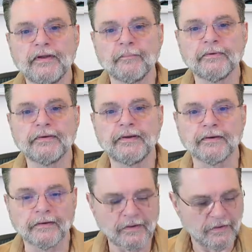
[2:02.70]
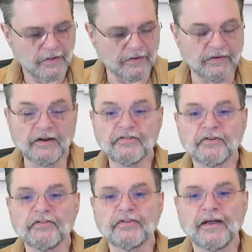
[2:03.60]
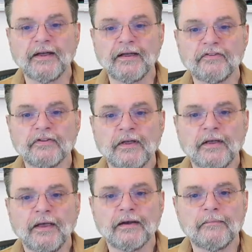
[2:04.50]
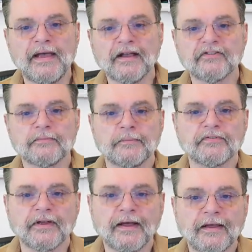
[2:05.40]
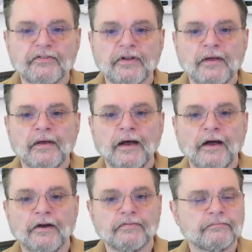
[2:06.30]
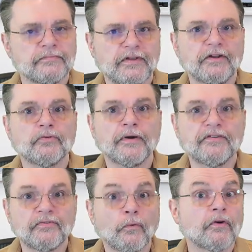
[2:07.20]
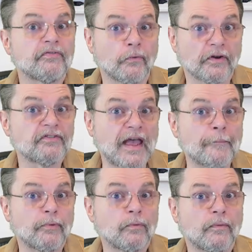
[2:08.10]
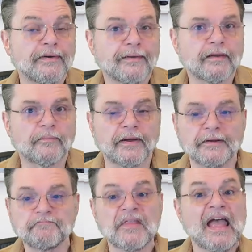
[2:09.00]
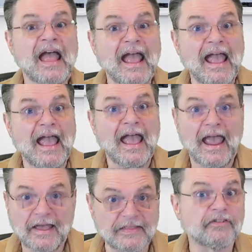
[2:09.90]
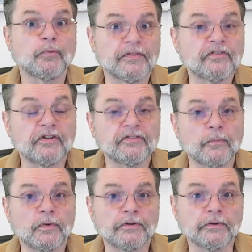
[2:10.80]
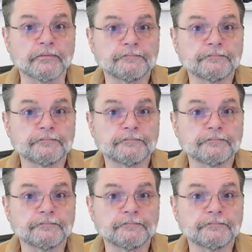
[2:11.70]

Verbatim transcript: number here, an initial size and a maximum size of ten twenty-four, for example, one gigabyte, and that's what the system will do.